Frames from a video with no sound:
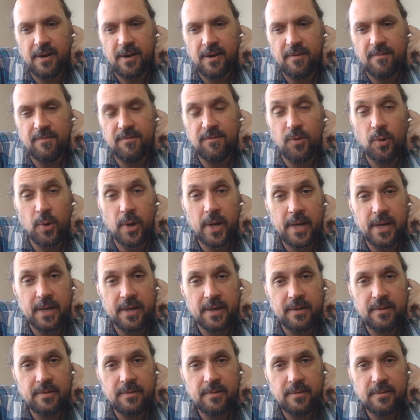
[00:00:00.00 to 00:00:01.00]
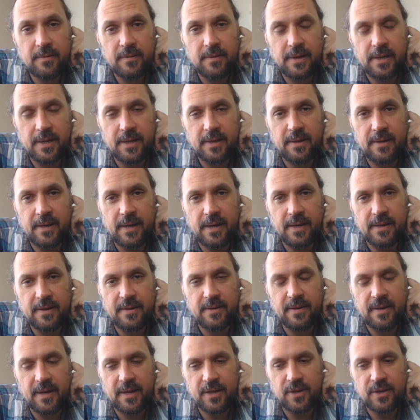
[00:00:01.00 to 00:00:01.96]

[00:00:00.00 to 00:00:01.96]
avoided, and I